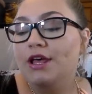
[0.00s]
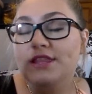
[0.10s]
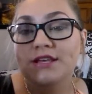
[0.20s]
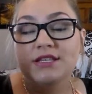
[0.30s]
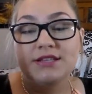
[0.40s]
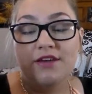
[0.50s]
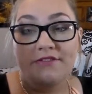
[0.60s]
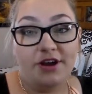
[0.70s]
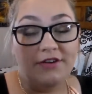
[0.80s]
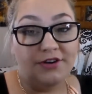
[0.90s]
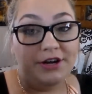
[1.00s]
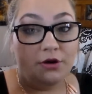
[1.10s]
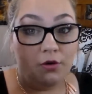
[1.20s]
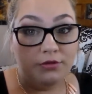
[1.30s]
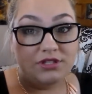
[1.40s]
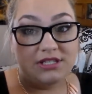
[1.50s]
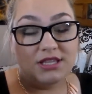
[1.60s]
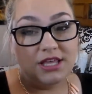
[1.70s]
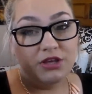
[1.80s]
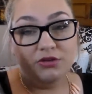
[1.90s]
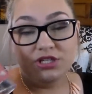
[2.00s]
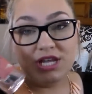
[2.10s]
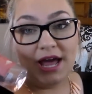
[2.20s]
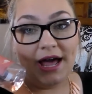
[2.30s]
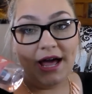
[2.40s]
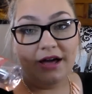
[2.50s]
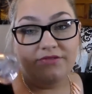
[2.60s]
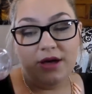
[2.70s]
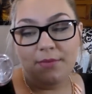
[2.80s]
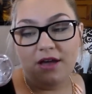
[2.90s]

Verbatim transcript: This is a very old scent they used to have.